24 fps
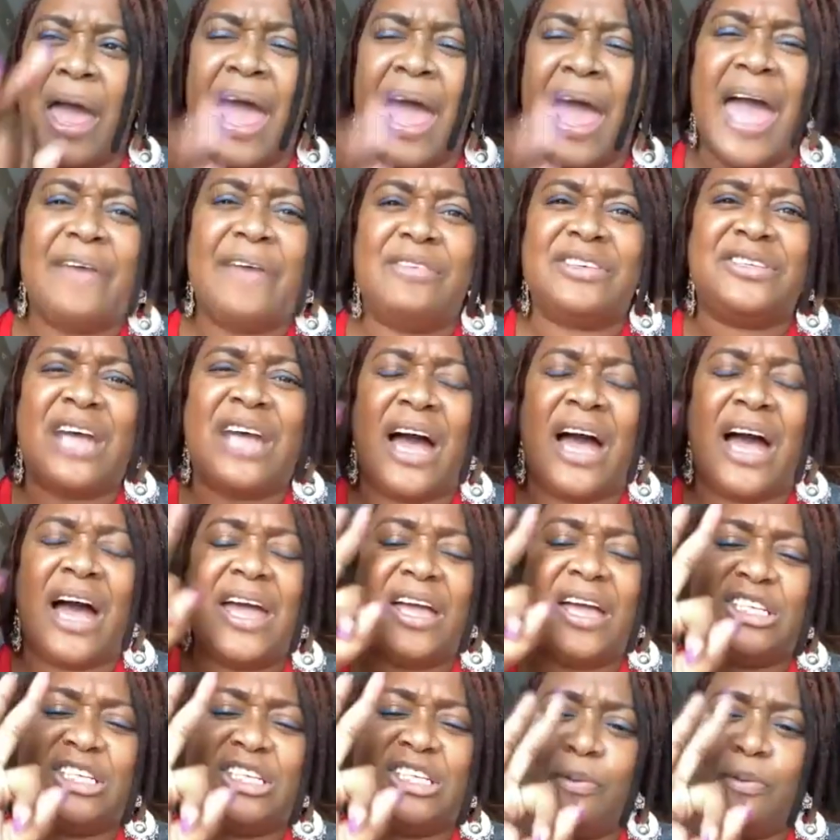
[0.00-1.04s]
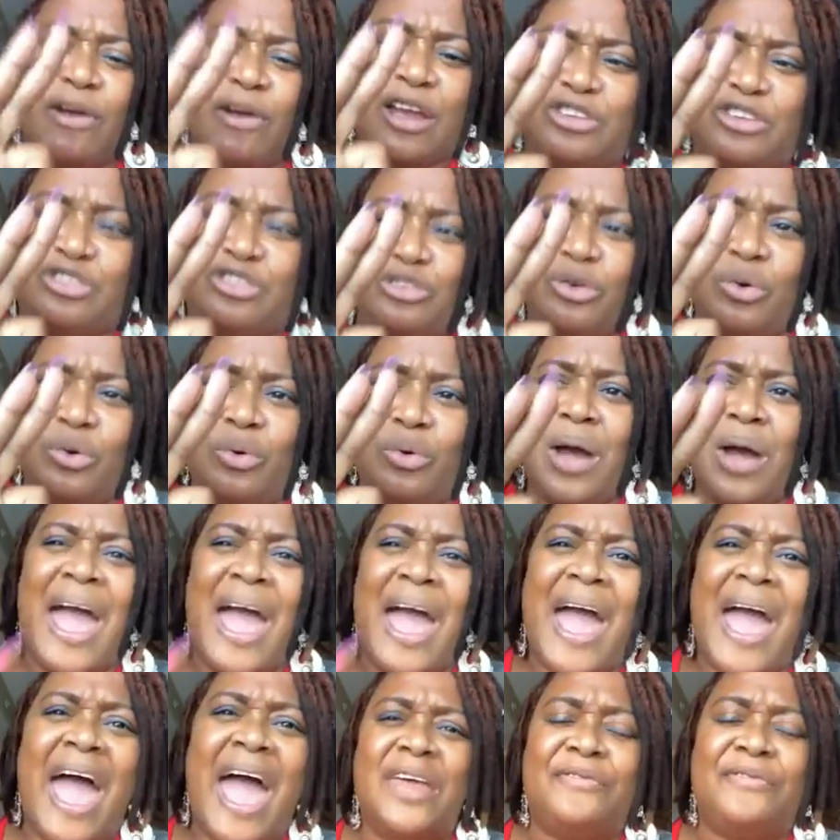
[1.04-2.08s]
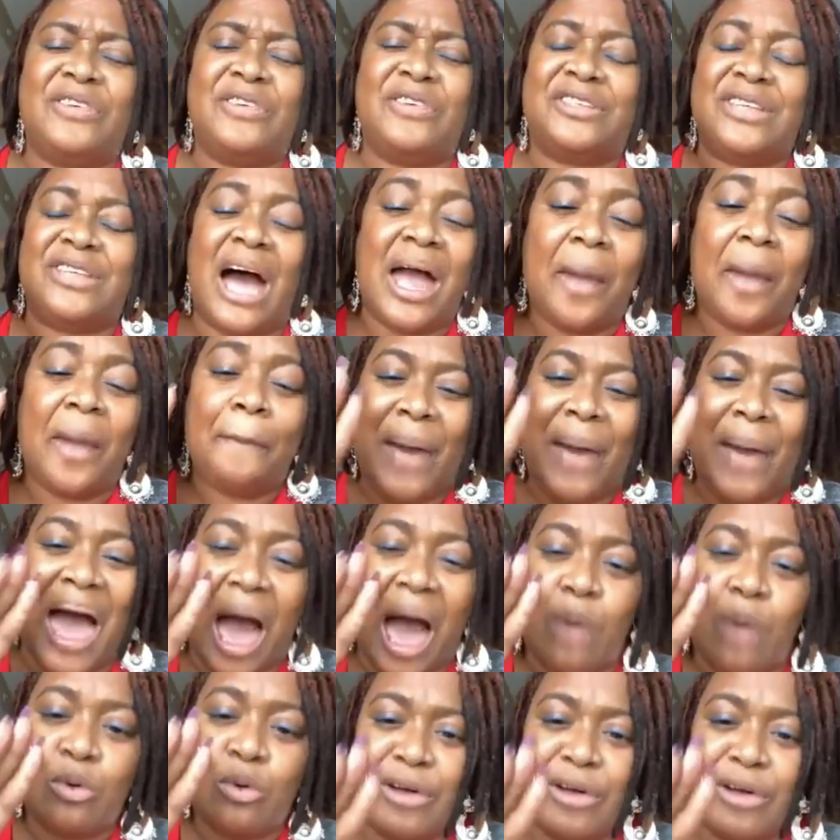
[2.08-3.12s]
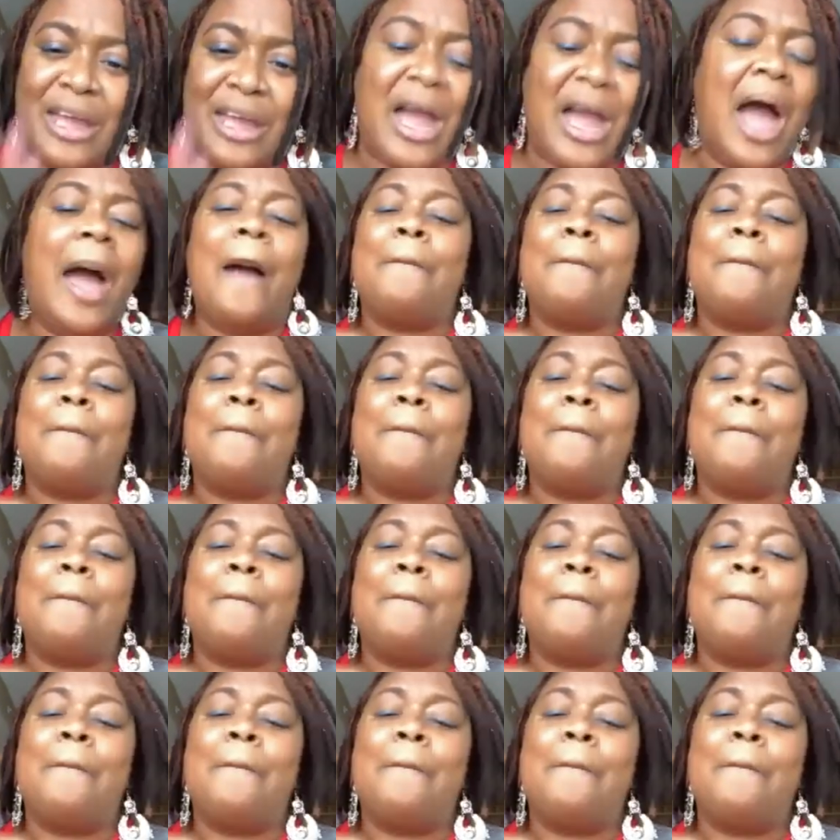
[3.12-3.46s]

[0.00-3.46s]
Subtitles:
if it's not inspirational, and if it's not empowering,